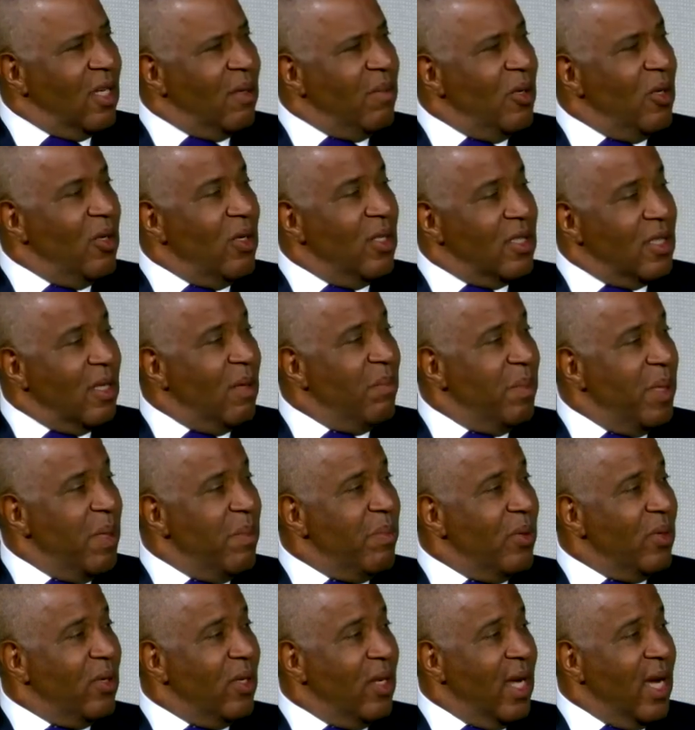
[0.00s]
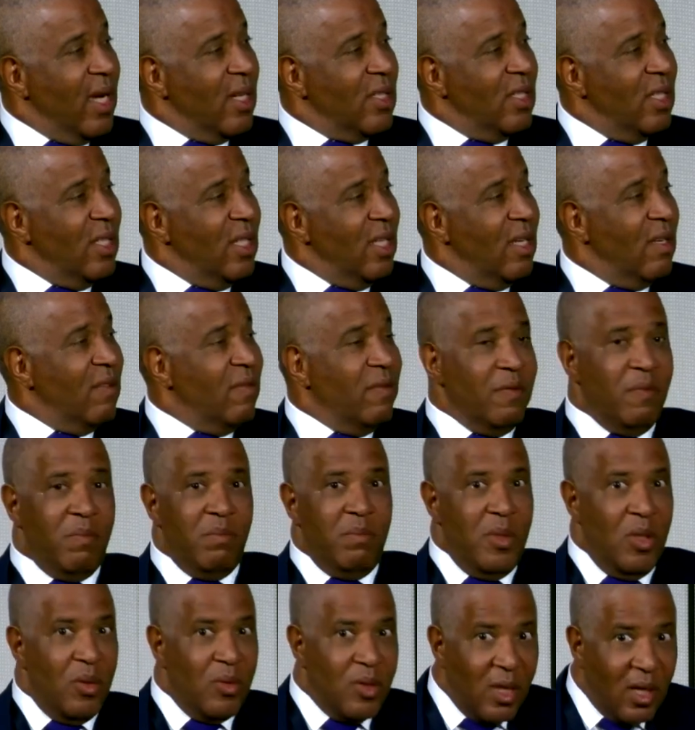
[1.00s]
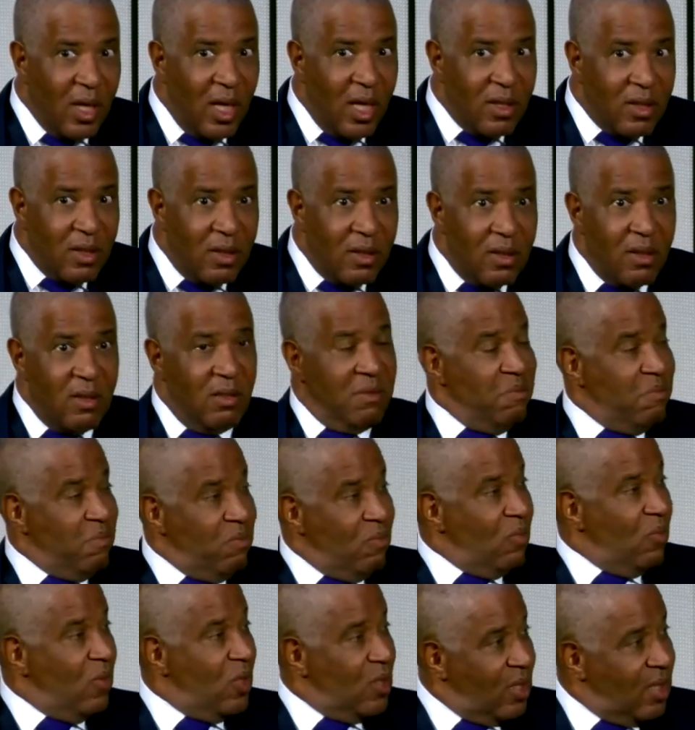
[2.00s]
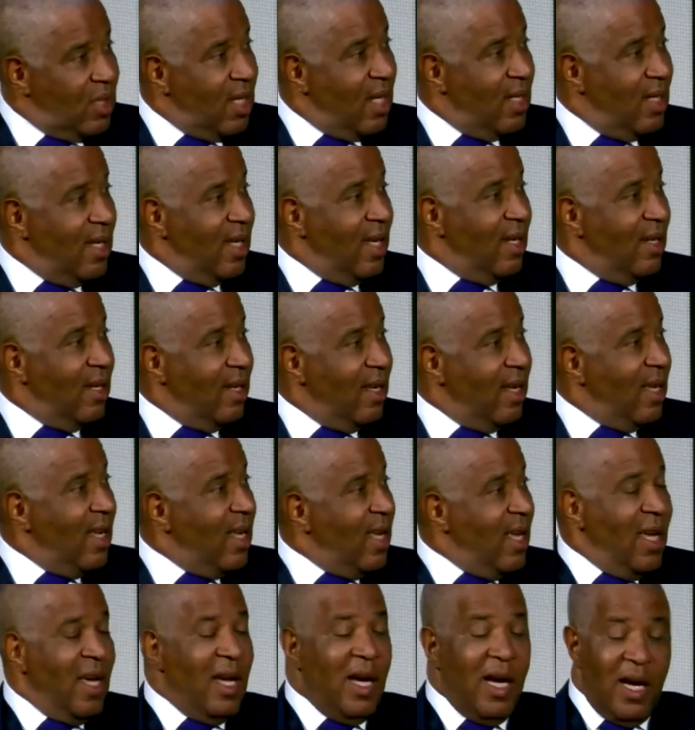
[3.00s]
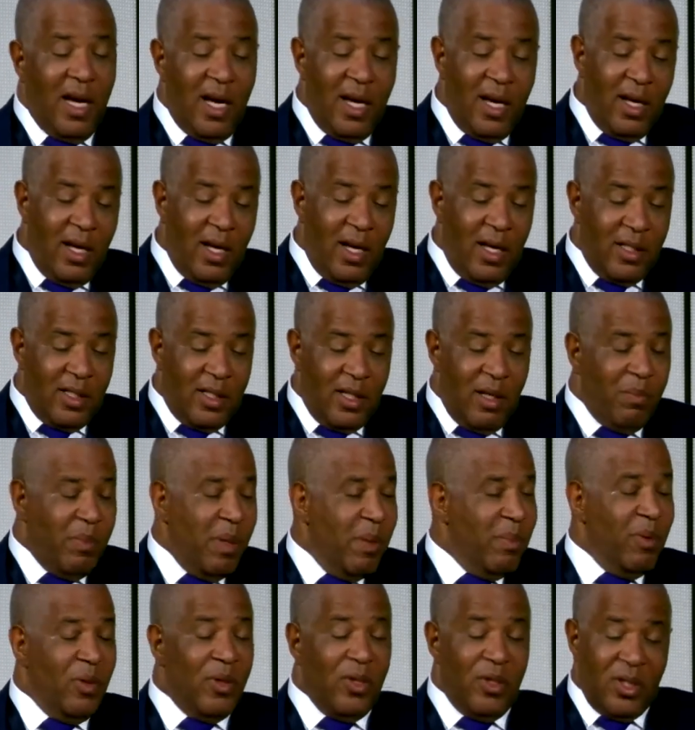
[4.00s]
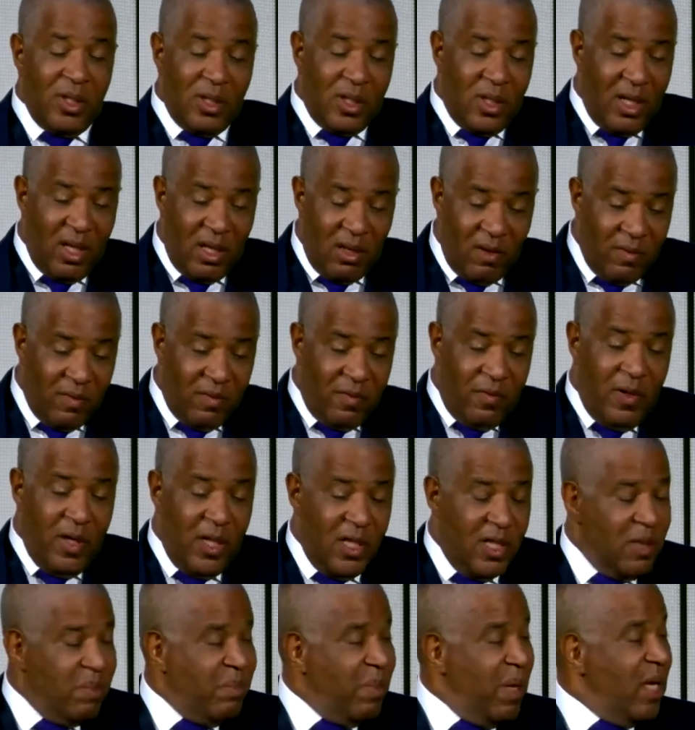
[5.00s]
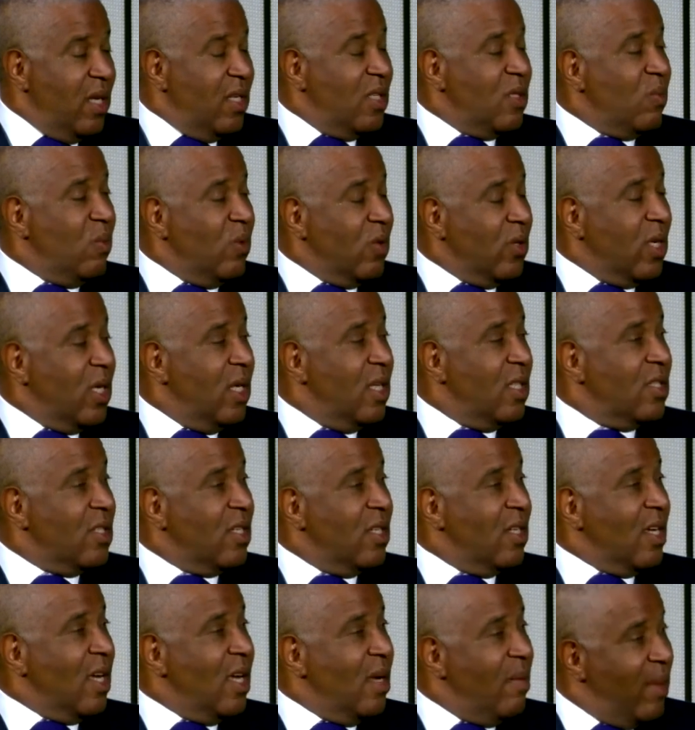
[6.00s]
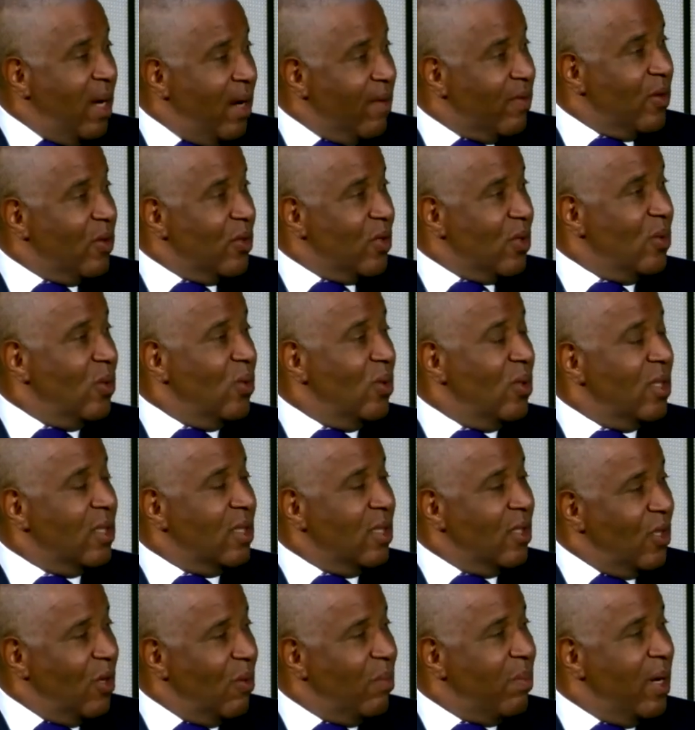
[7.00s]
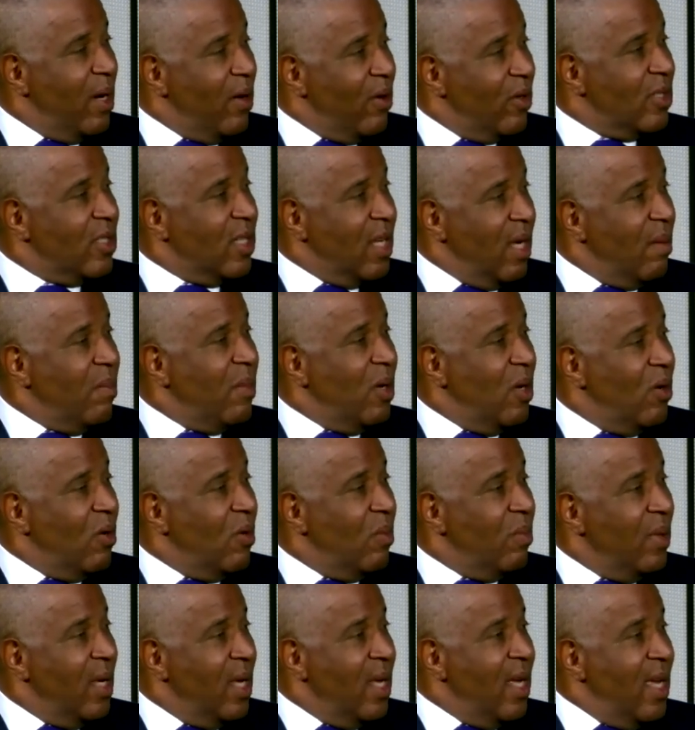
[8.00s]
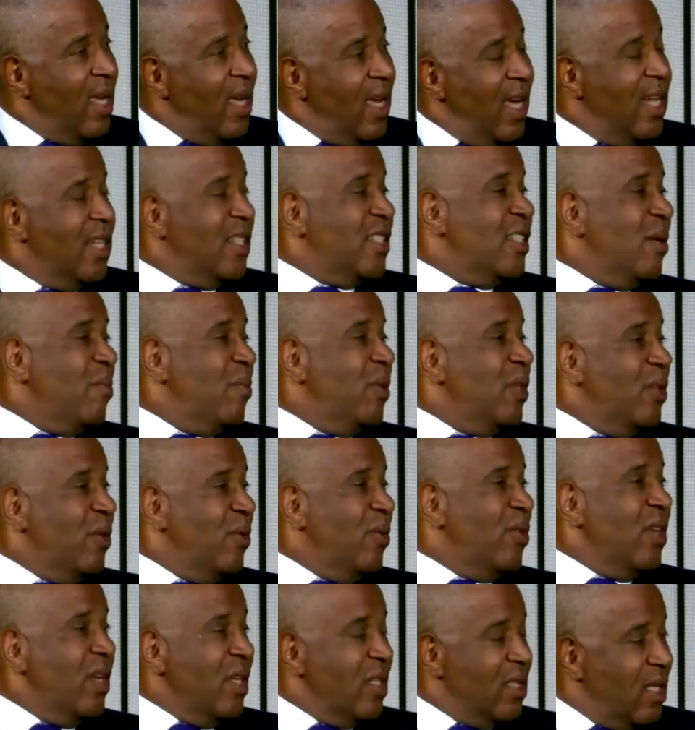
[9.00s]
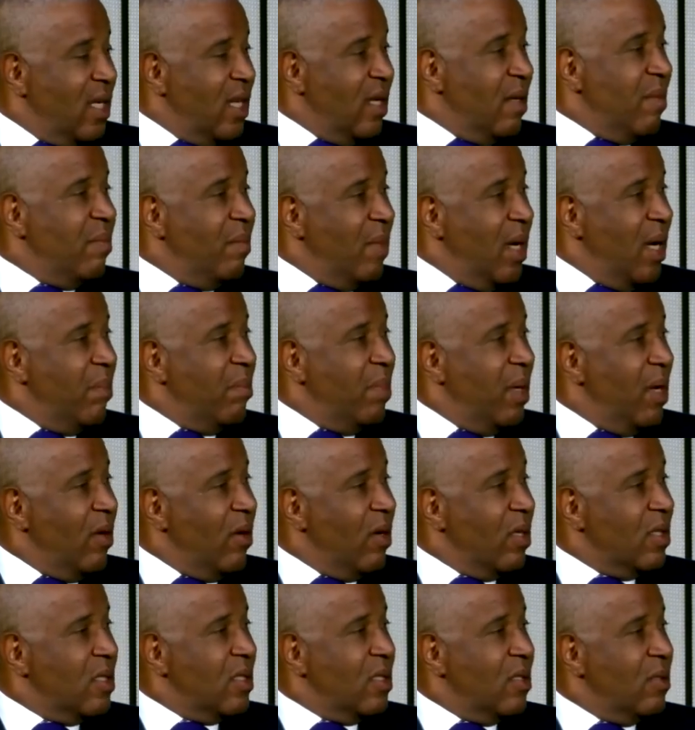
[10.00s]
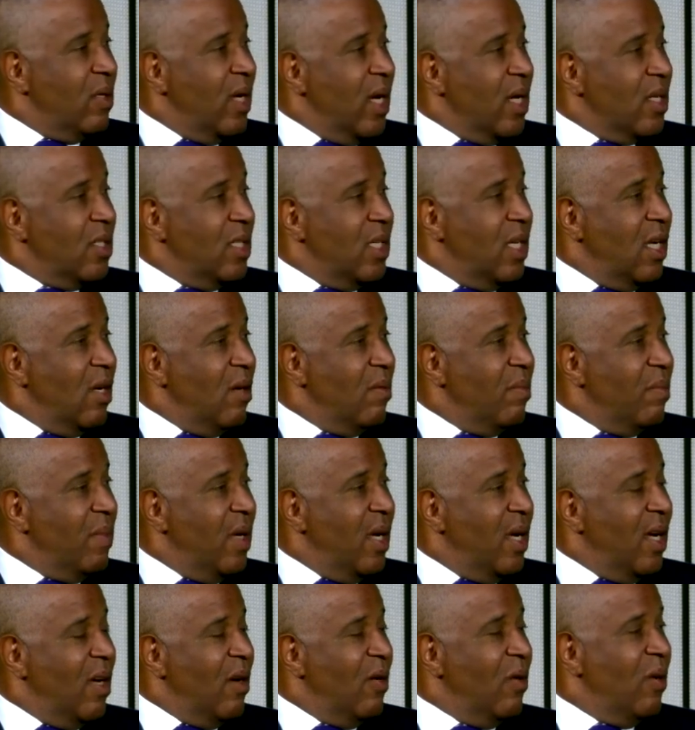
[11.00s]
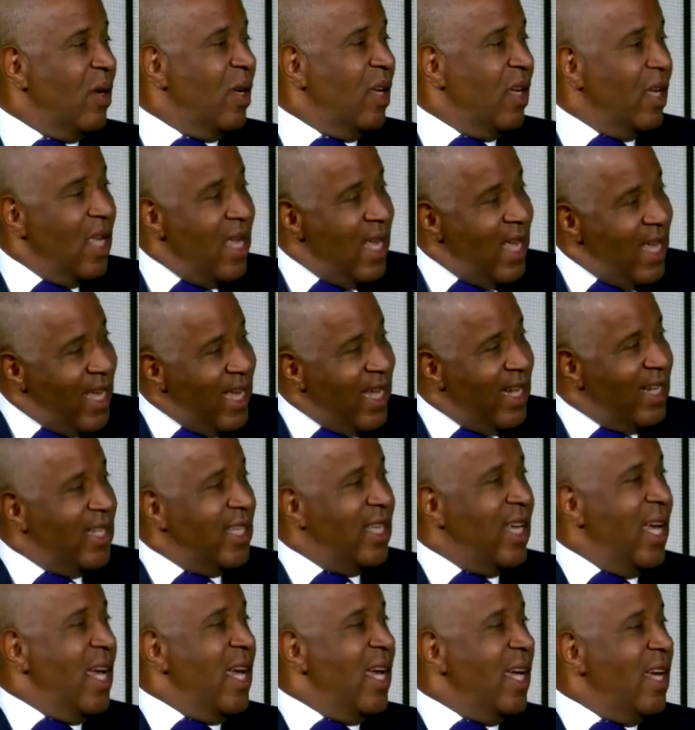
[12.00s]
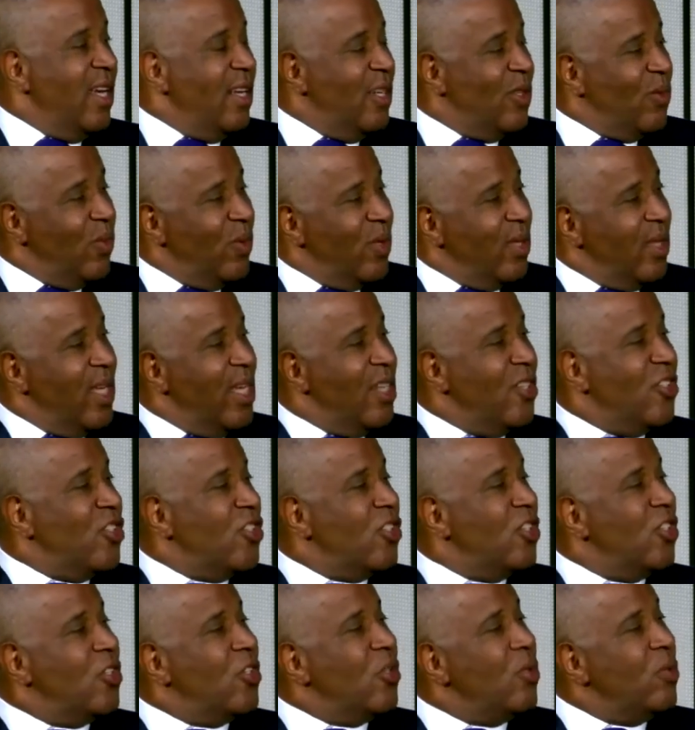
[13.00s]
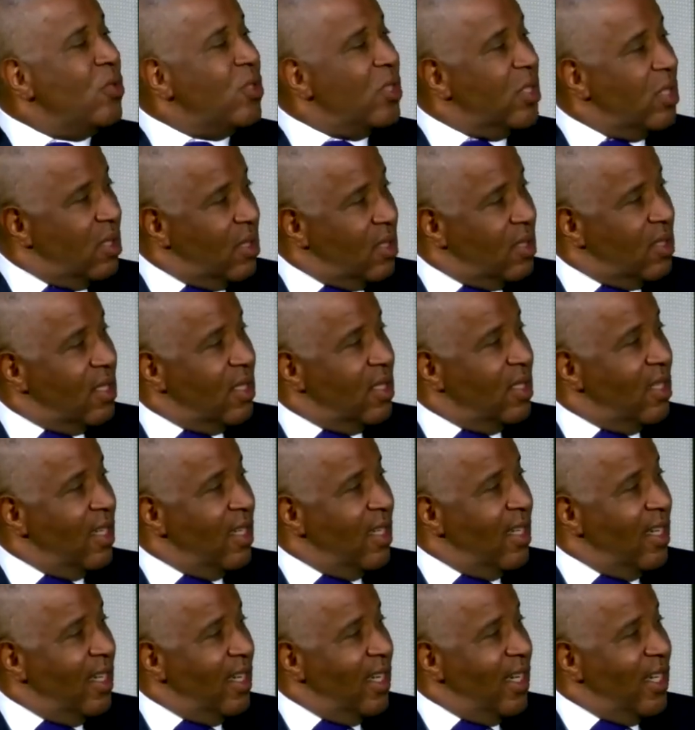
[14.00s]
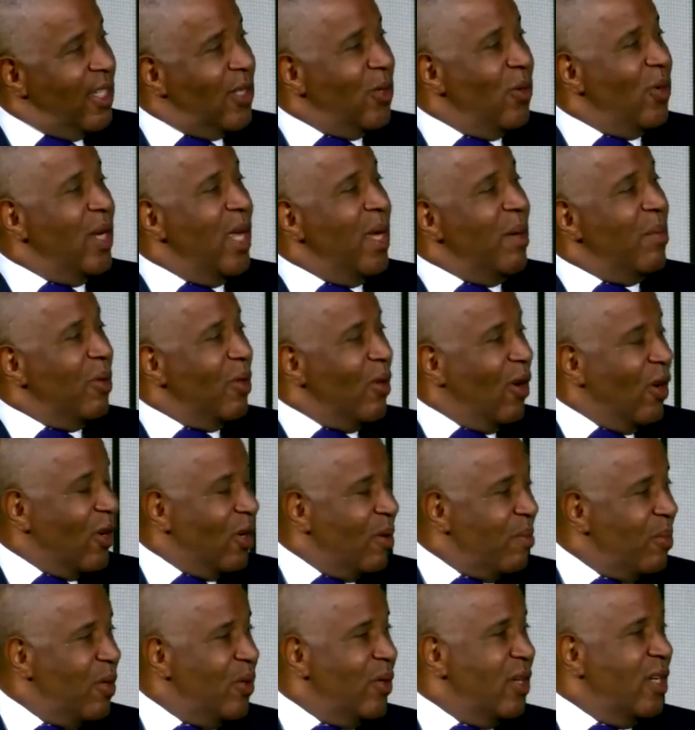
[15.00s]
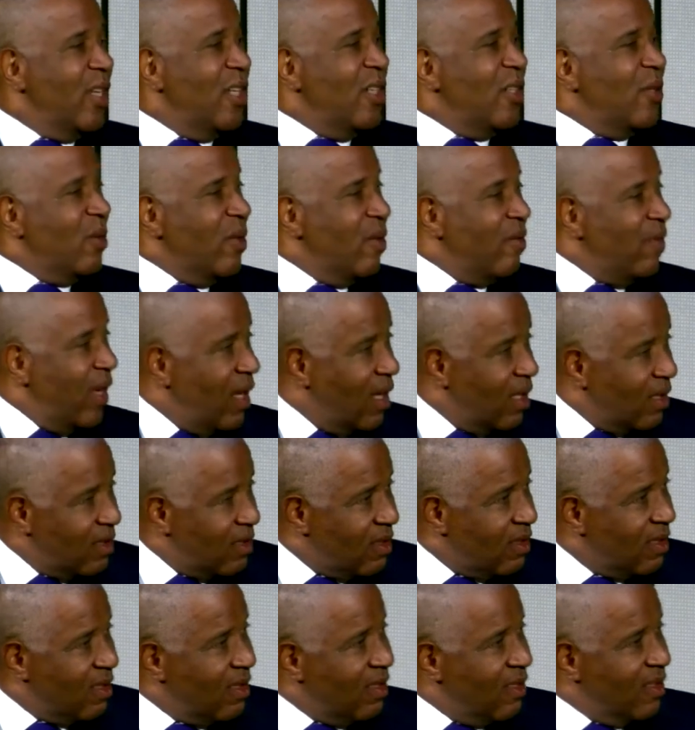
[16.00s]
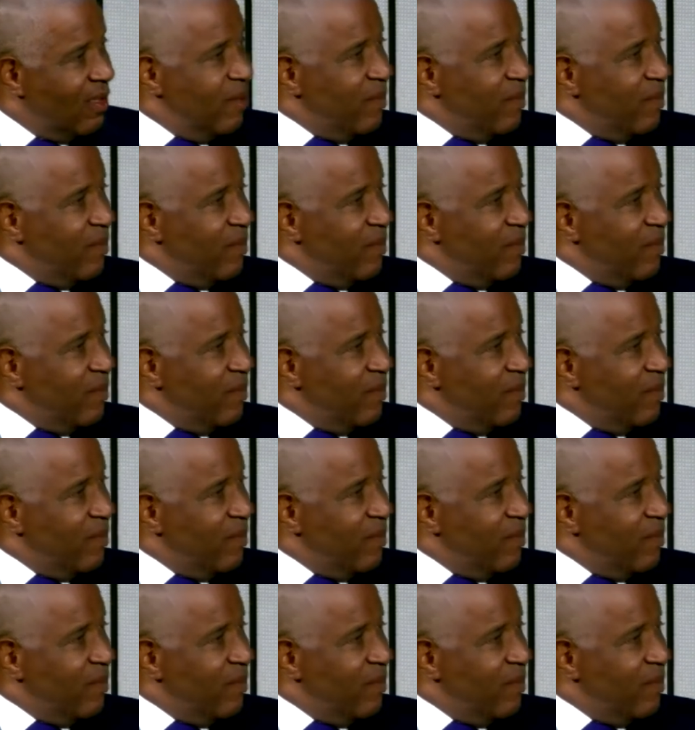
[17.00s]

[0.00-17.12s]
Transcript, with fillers: the community. Some people could actually give music lessons, which they did. Uh, some people could just give a space where kids could come after school until their parents came home. And some would do things like my parents to actually help uh, engage with institutions. I see. To enable our community to advance.